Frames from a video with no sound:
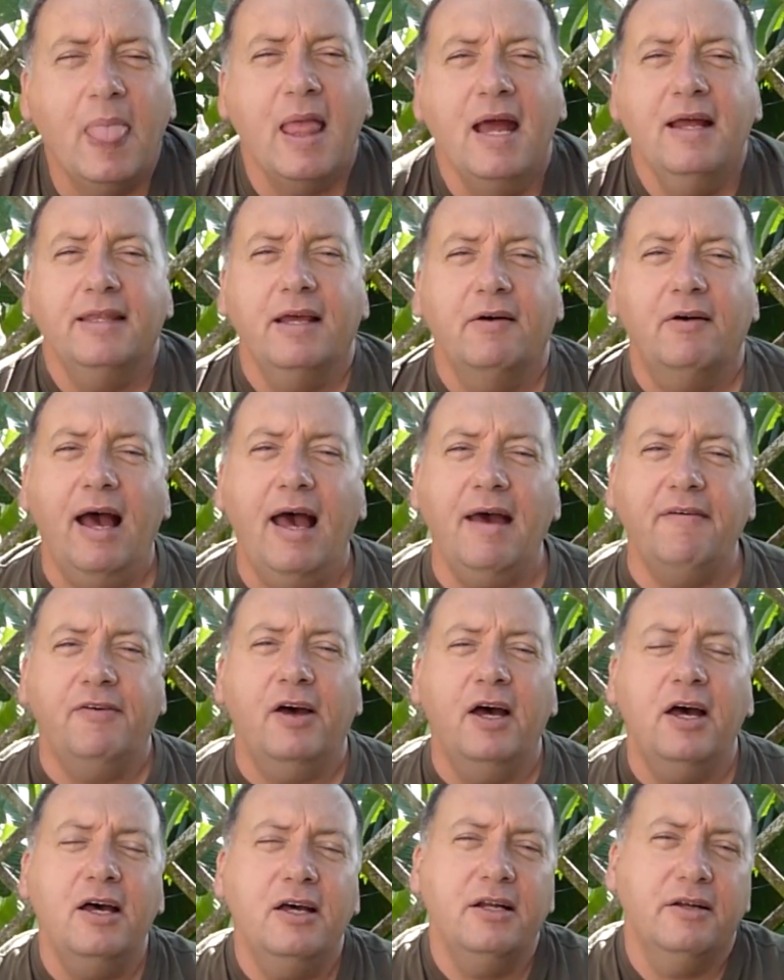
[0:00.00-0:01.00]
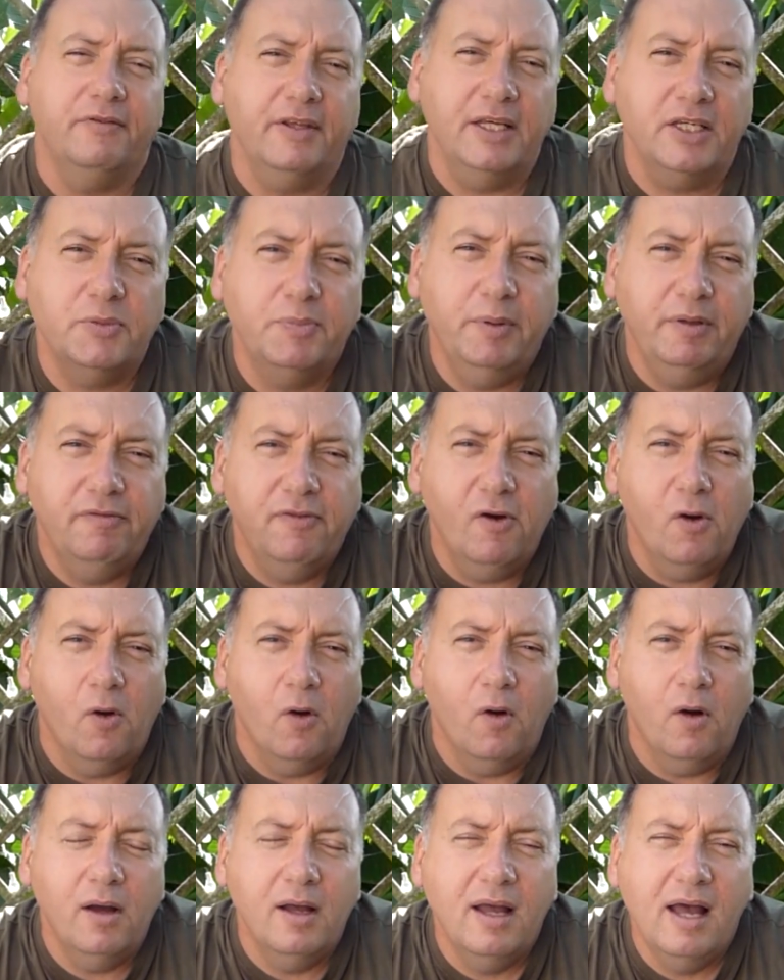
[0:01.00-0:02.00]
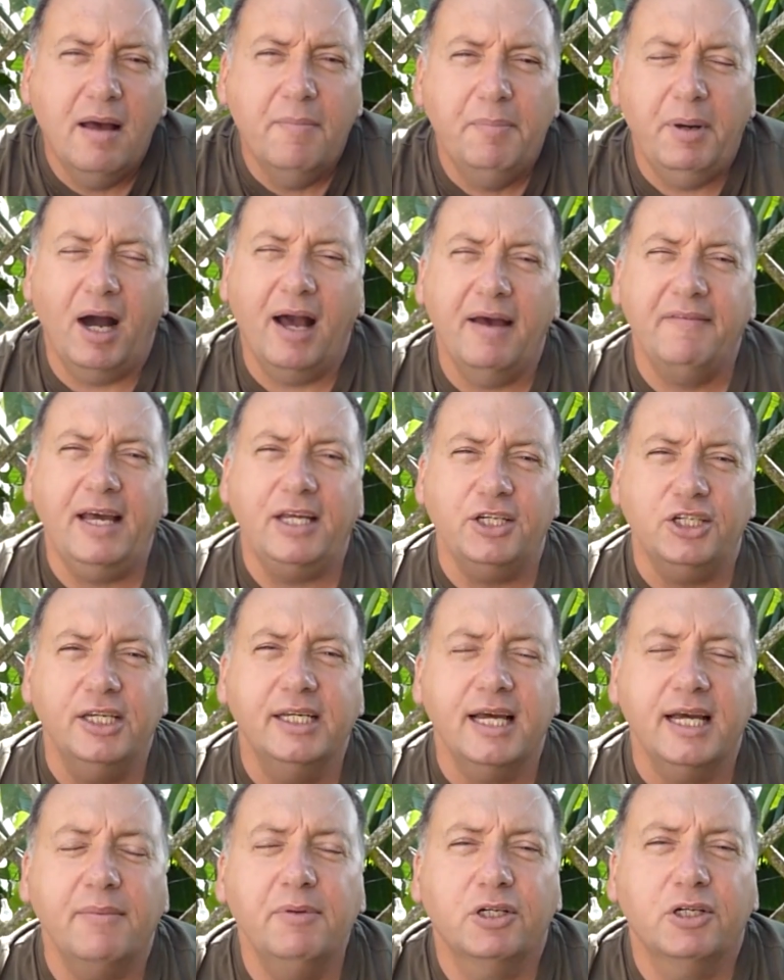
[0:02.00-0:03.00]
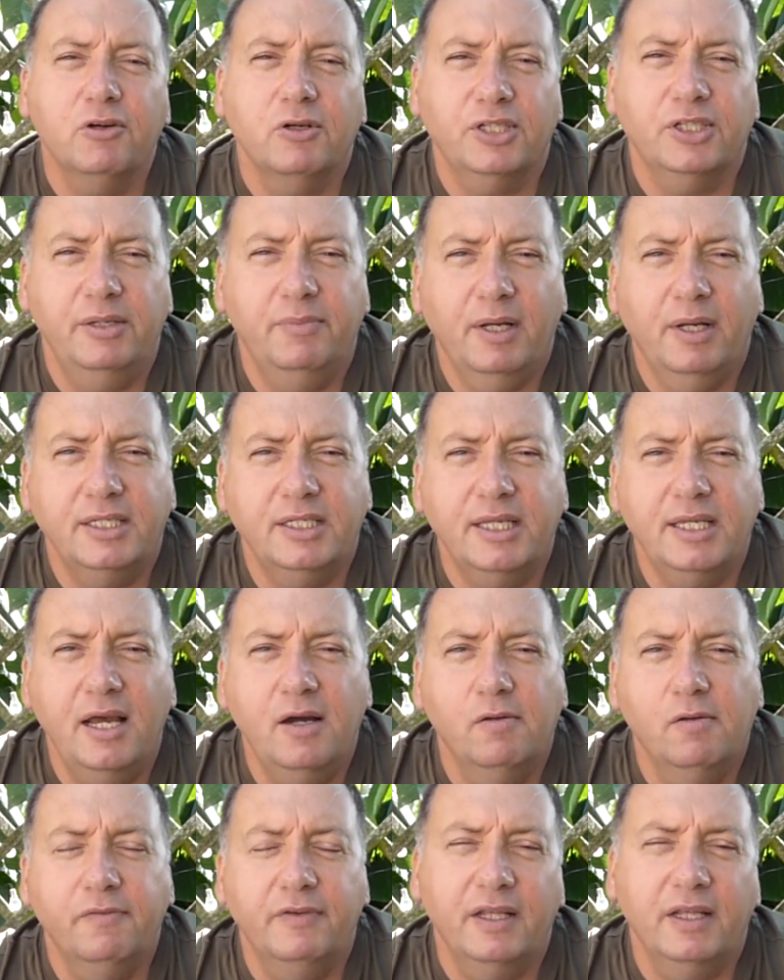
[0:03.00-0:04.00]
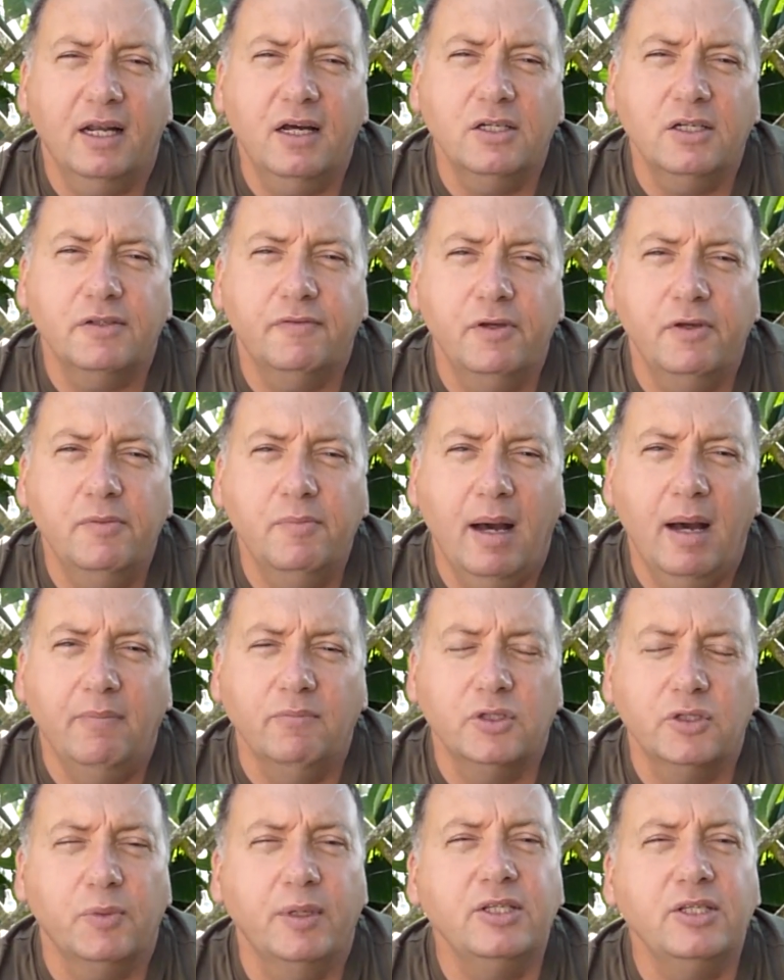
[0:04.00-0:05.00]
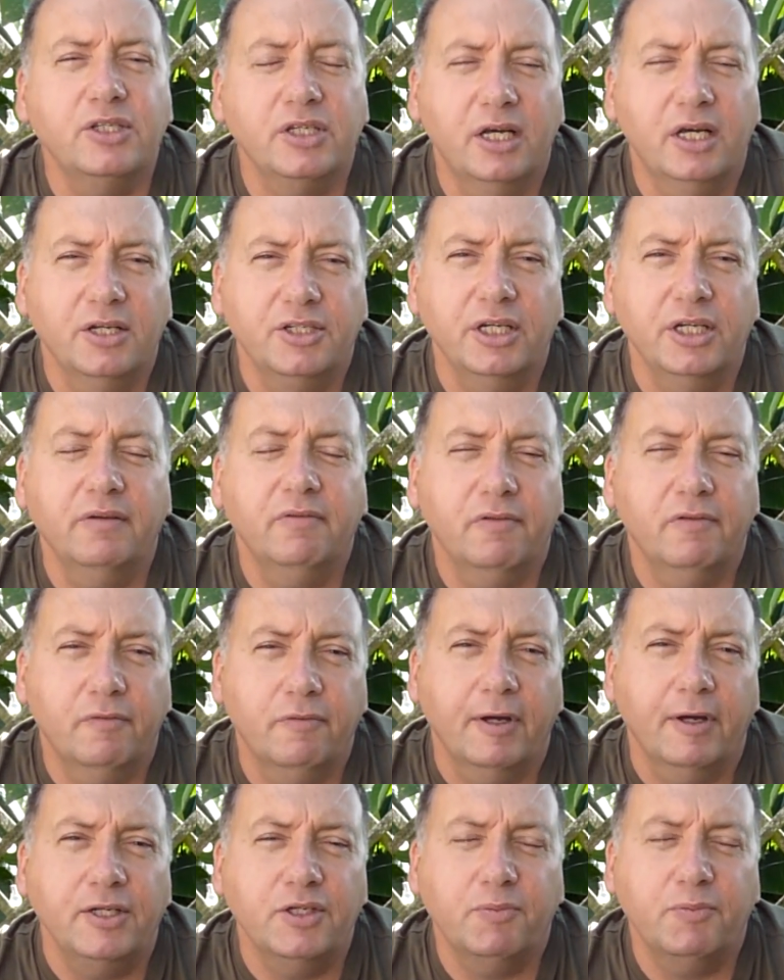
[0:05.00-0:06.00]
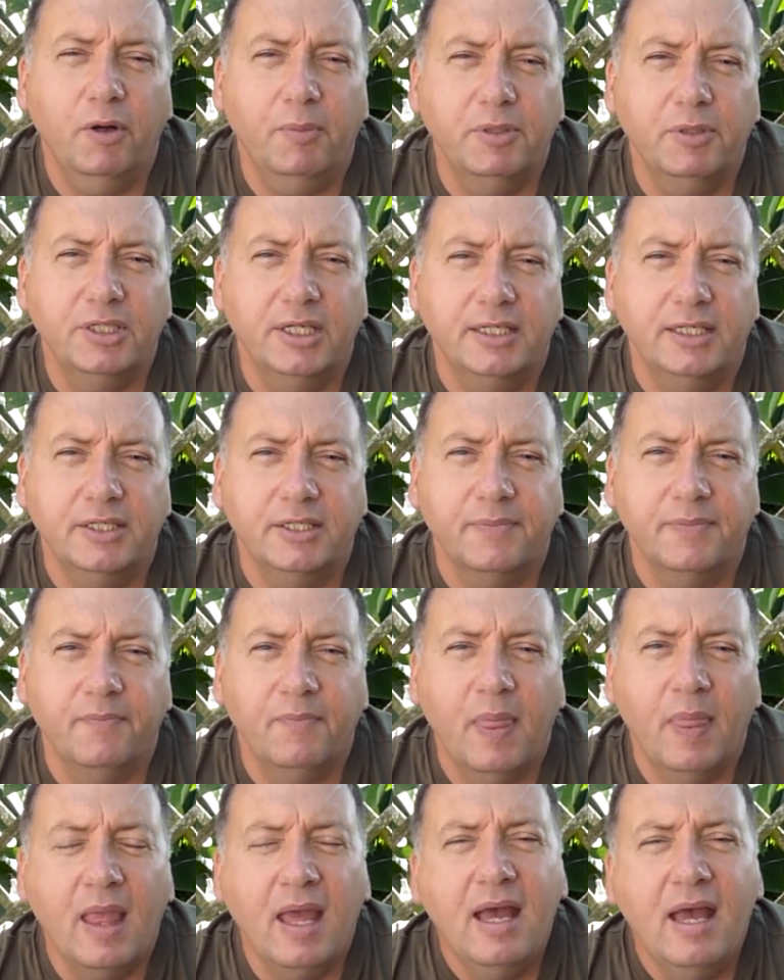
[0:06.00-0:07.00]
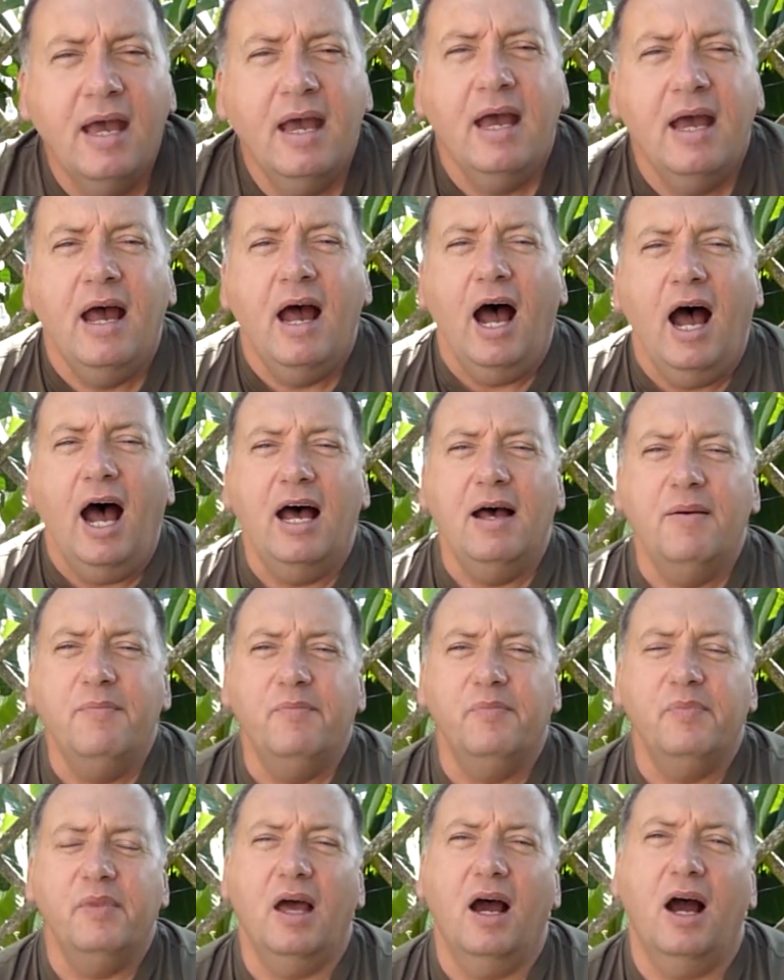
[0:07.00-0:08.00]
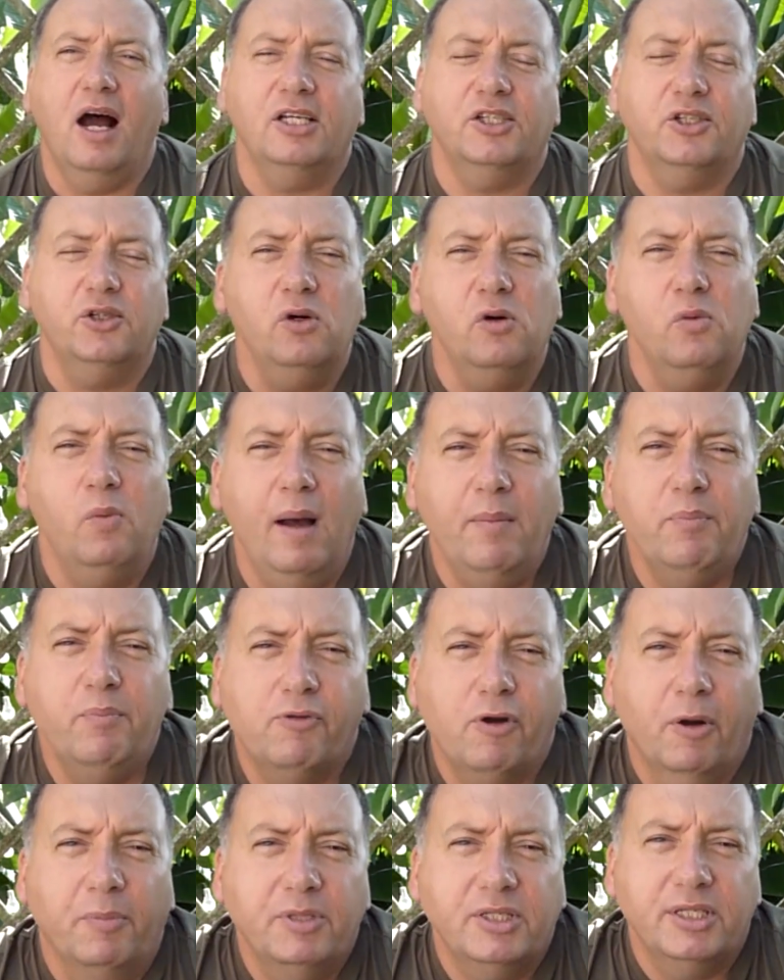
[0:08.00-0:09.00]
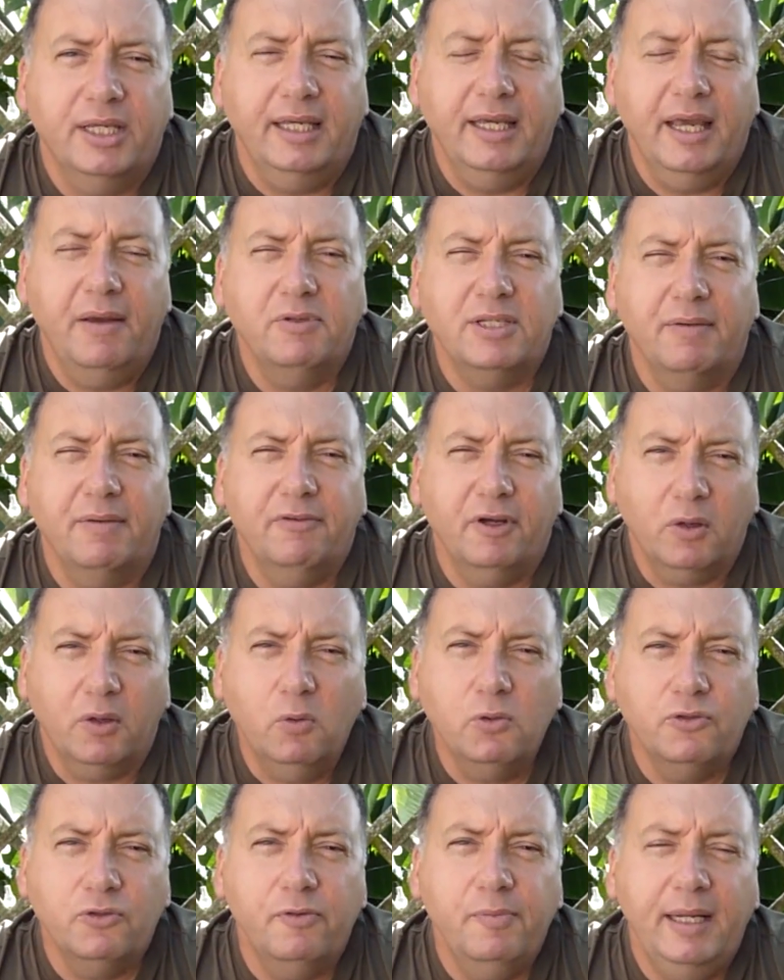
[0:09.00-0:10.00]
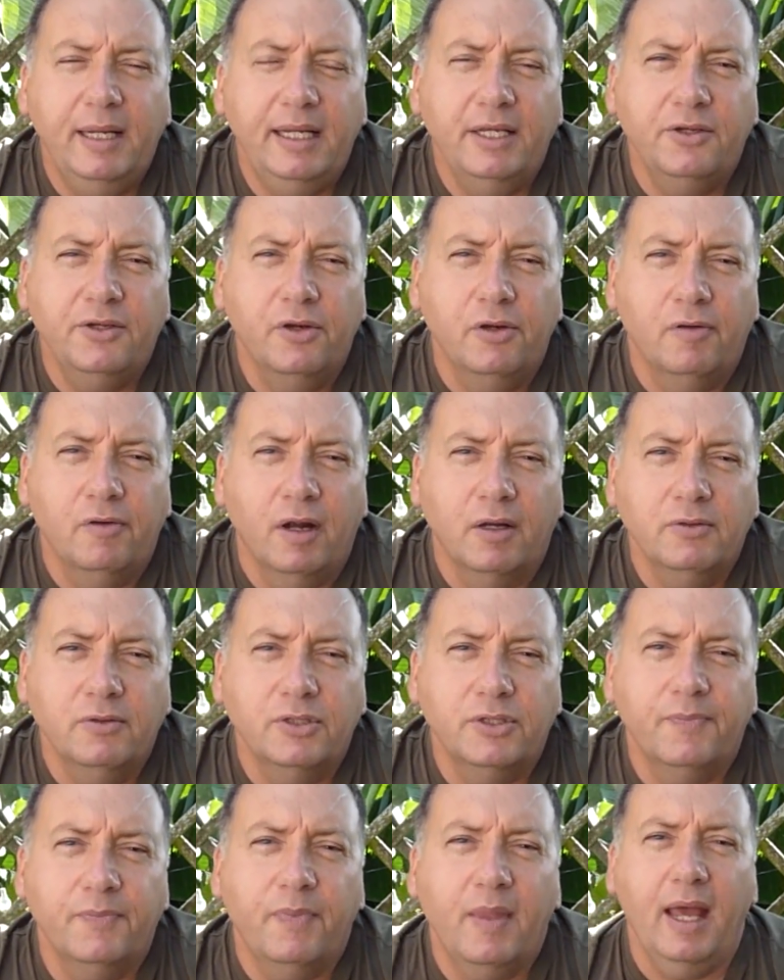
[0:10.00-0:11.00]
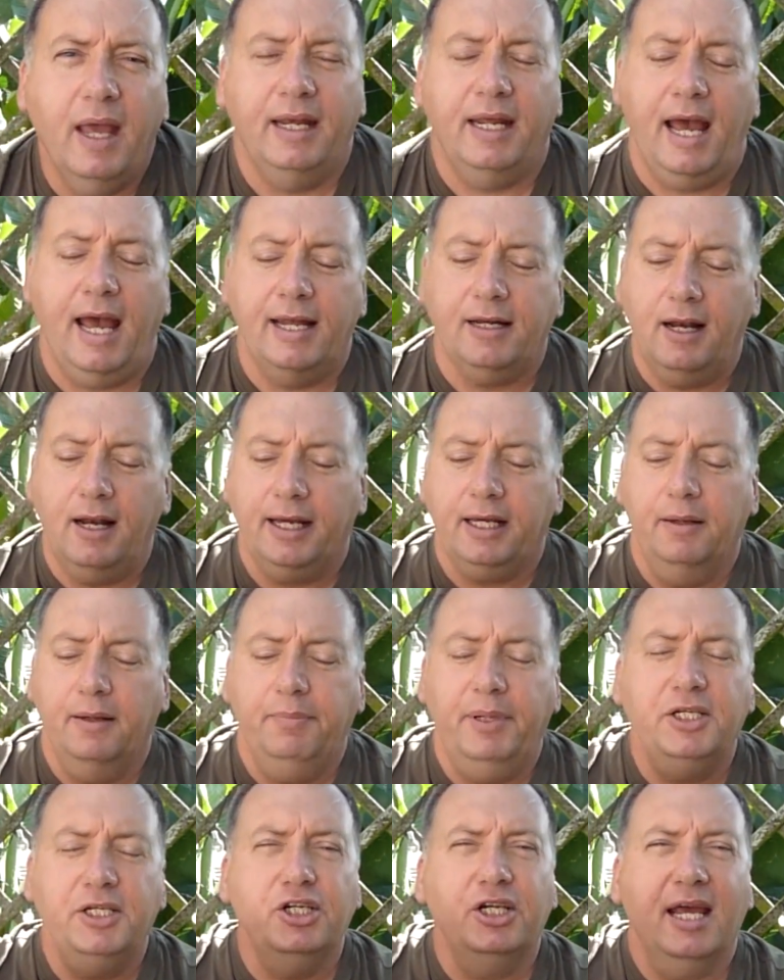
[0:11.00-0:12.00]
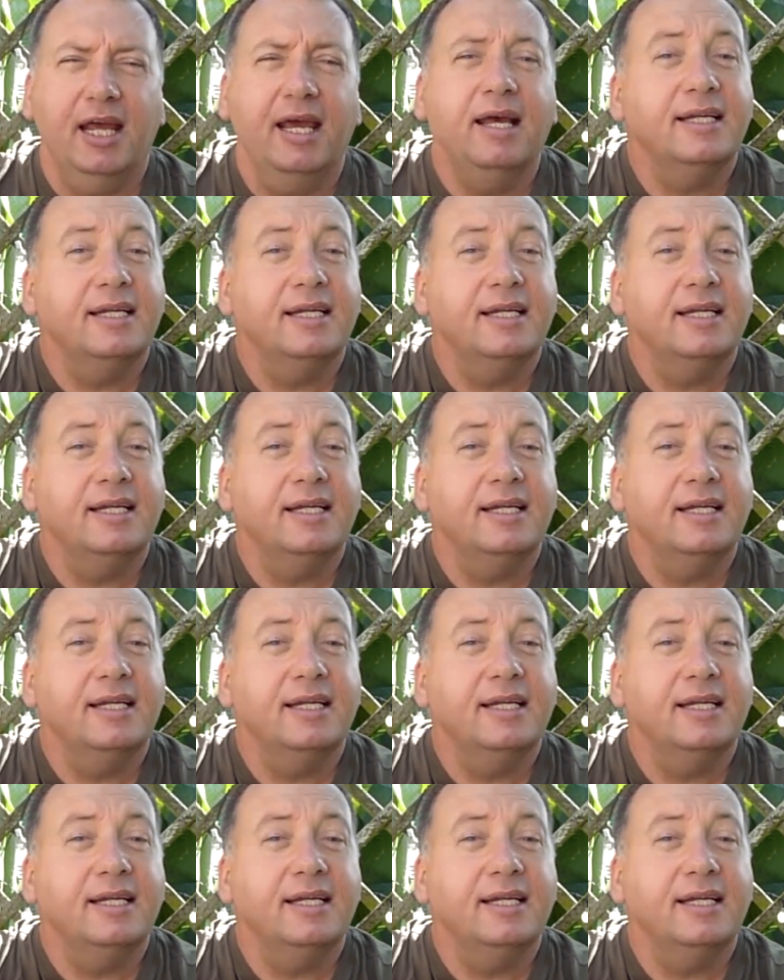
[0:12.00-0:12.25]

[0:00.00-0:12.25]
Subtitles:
Now, I have heard of this before, but I've actually come across it myself in the last few months when searching for French properties. I saw one property, it was up for €250,000 and it had like a pigeonnier, a